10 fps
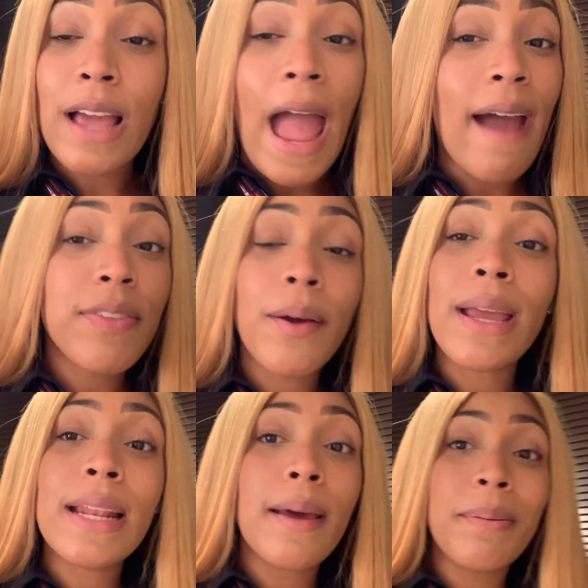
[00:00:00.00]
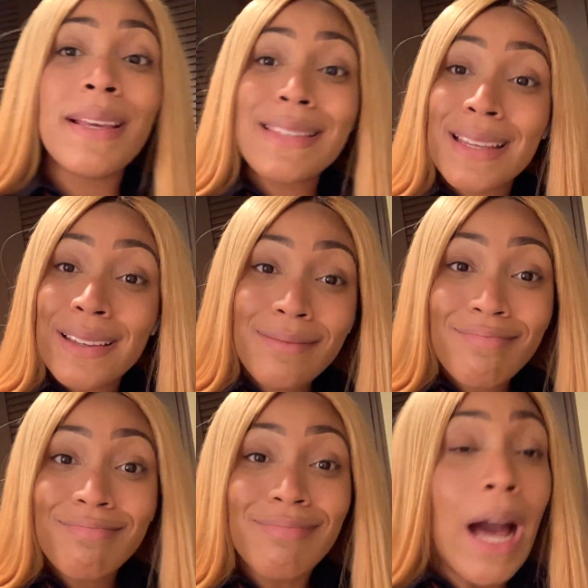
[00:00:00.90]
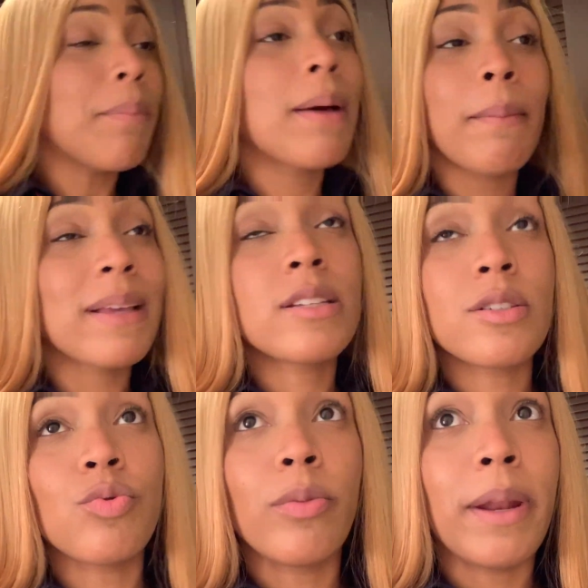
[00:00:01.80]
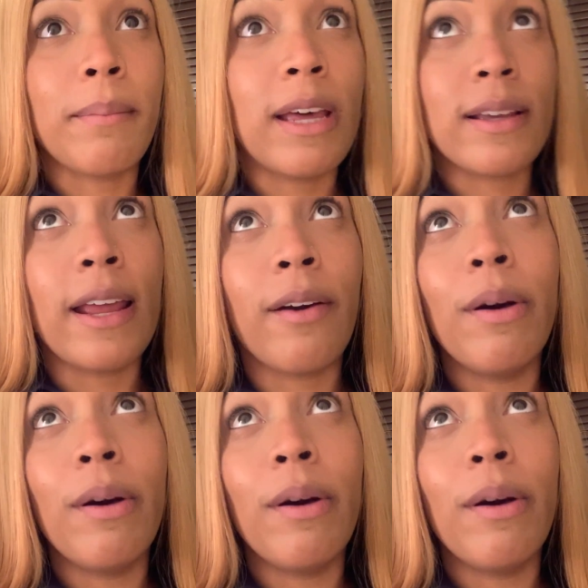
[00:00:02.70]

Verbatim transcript: After I eat that pizza, I'm coming back to this room and I'm knocking out.